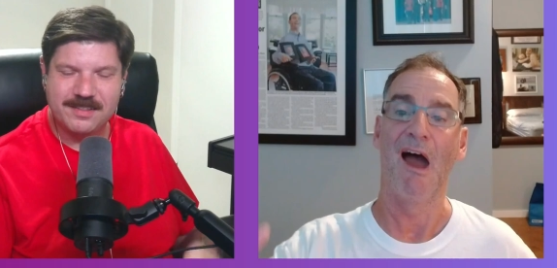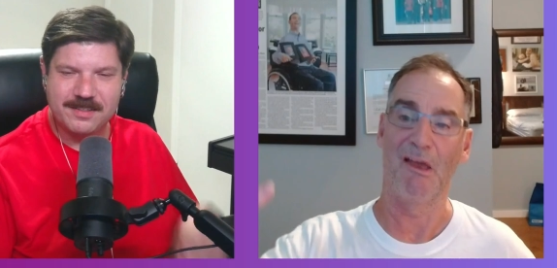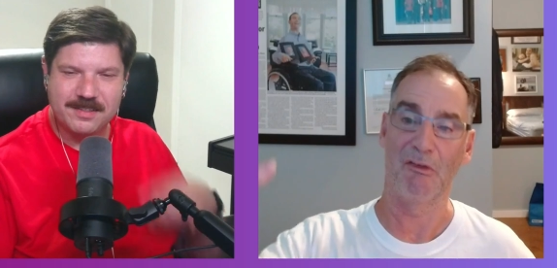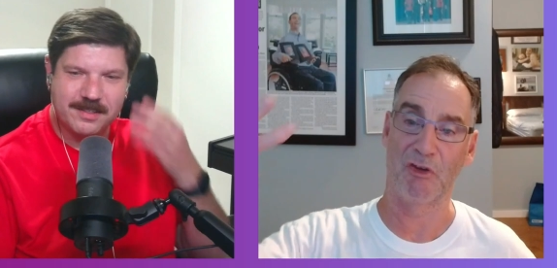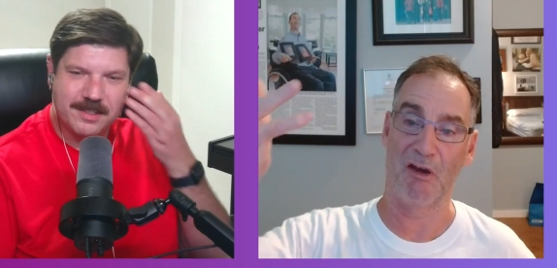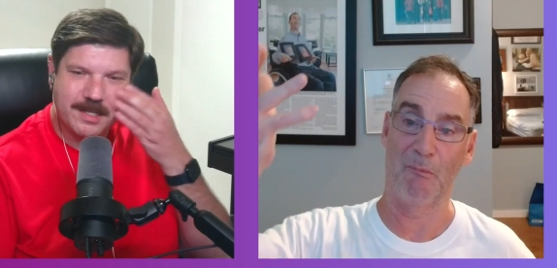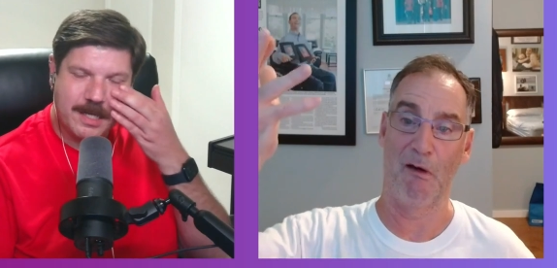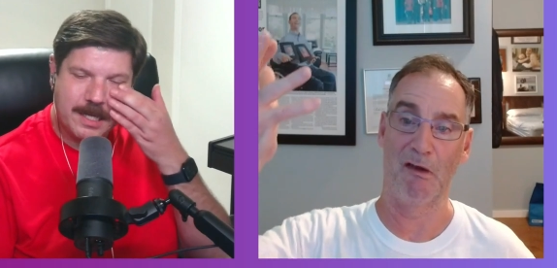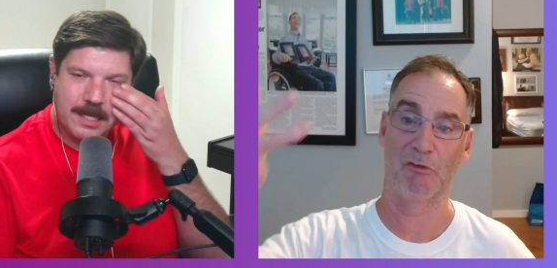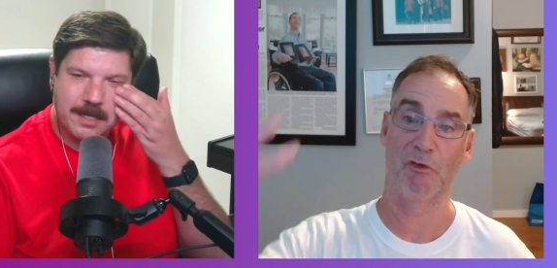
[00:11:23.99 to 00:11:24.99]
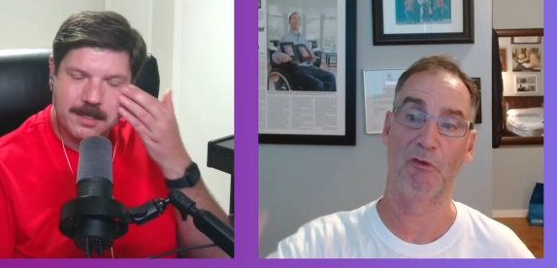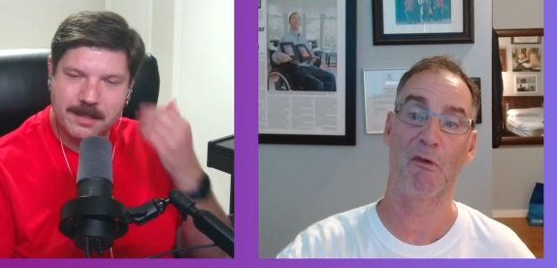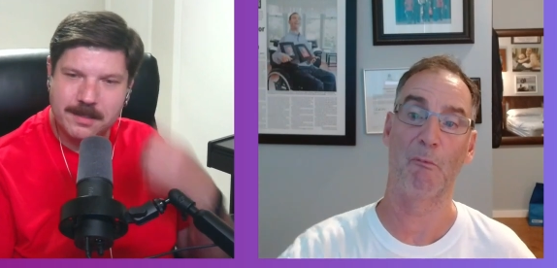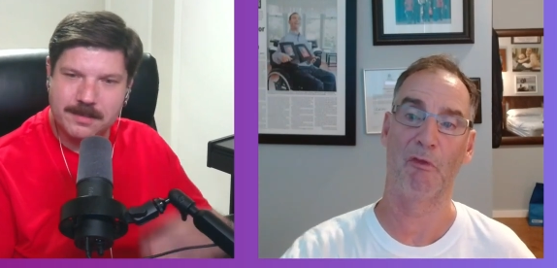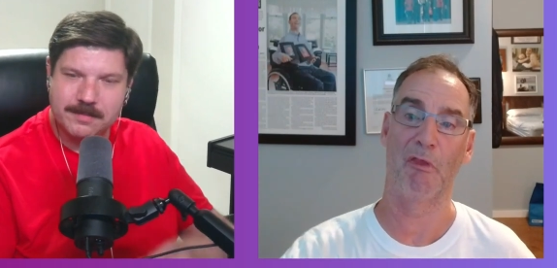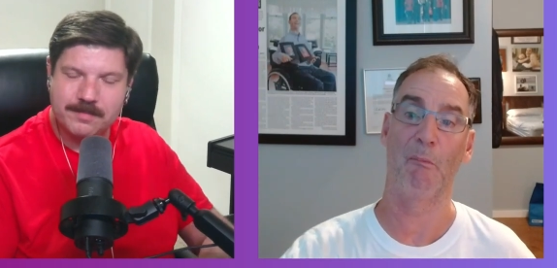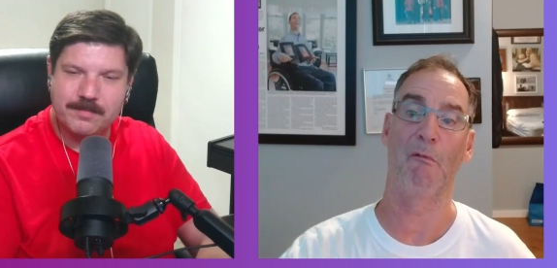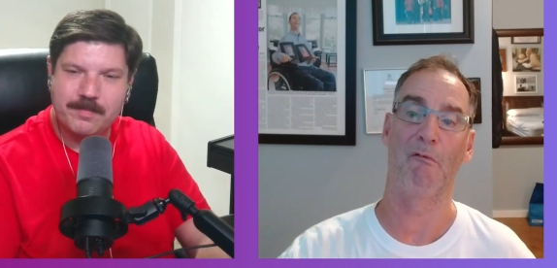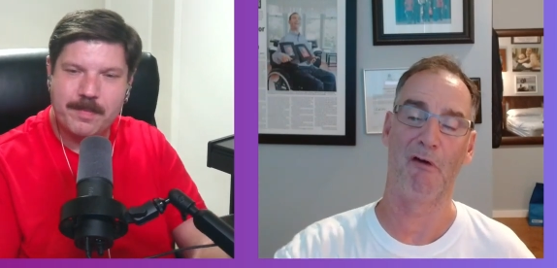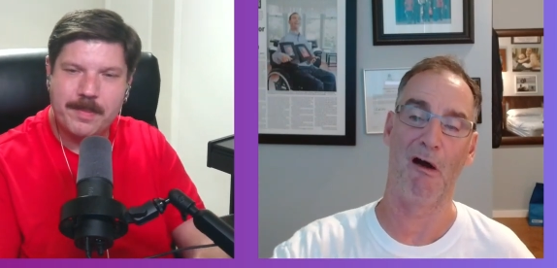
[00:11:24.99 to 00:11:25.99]
Speaker 1: and share my journey with them
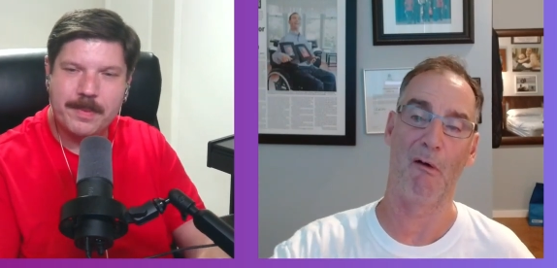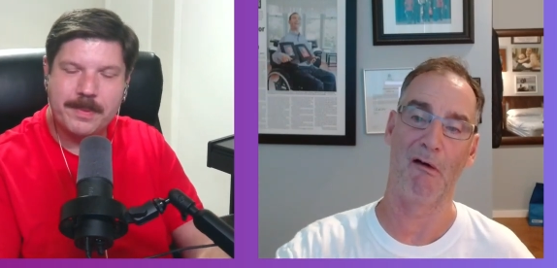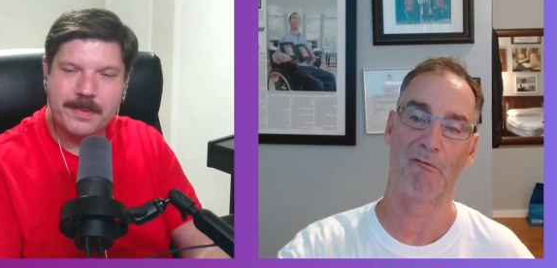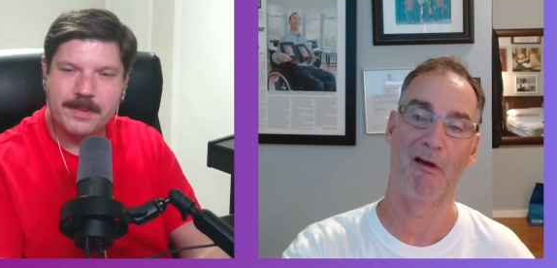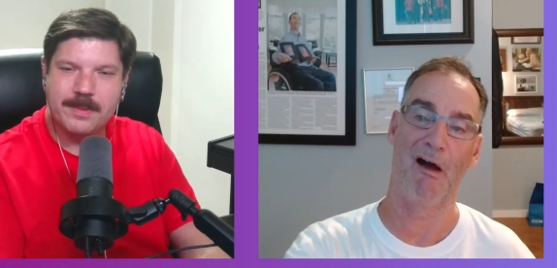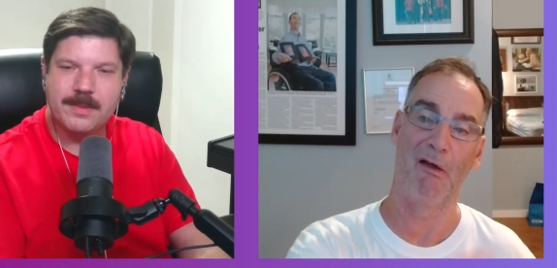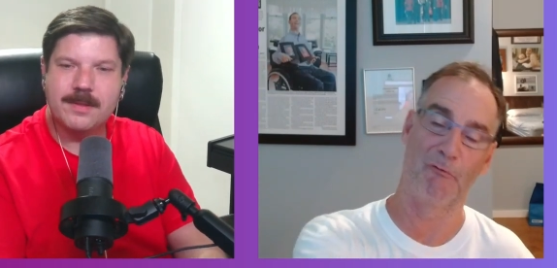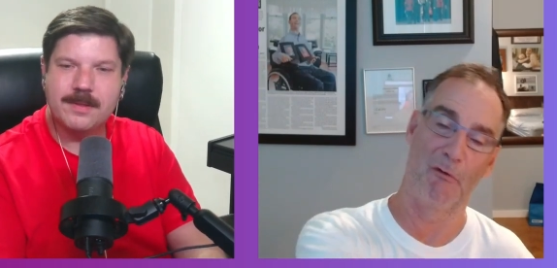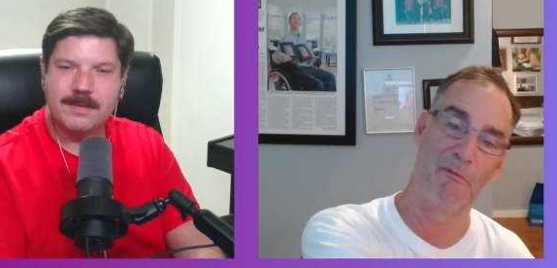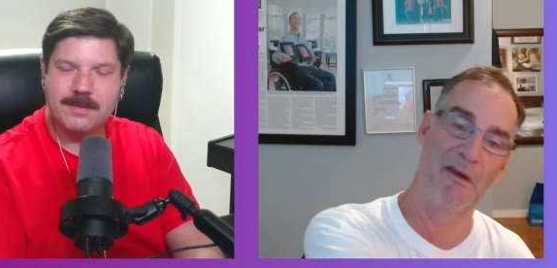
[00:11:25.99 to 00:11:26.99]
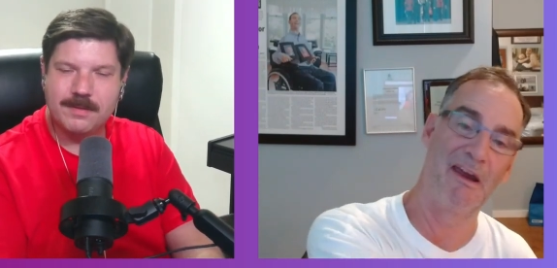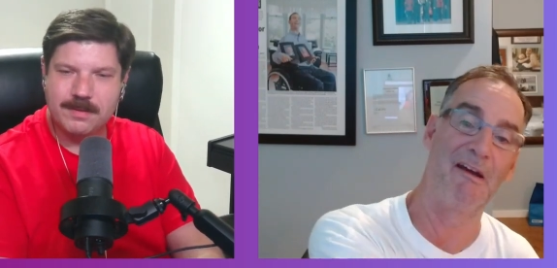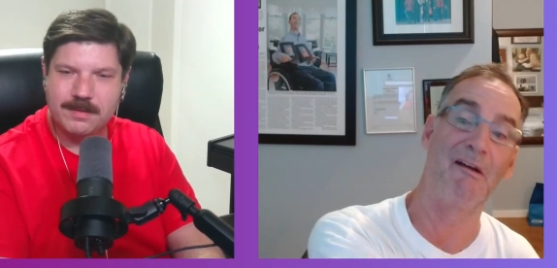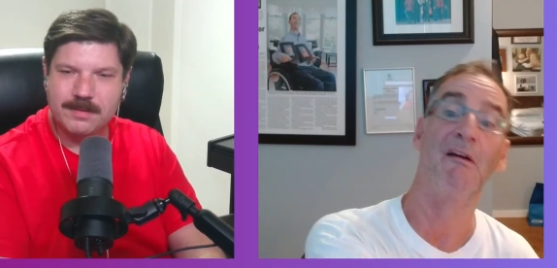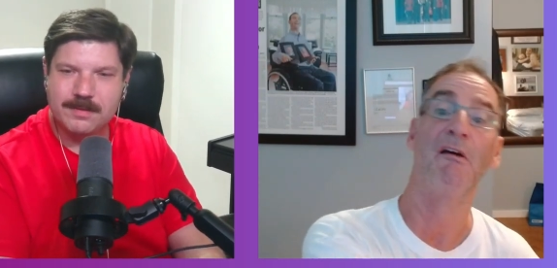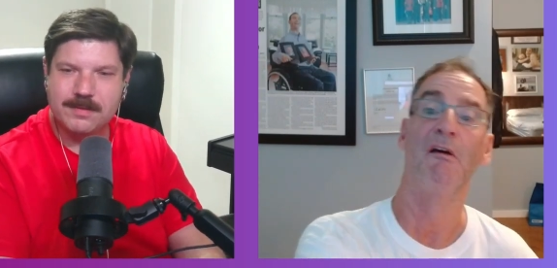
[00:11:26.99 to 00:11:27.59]
of how I've gone from here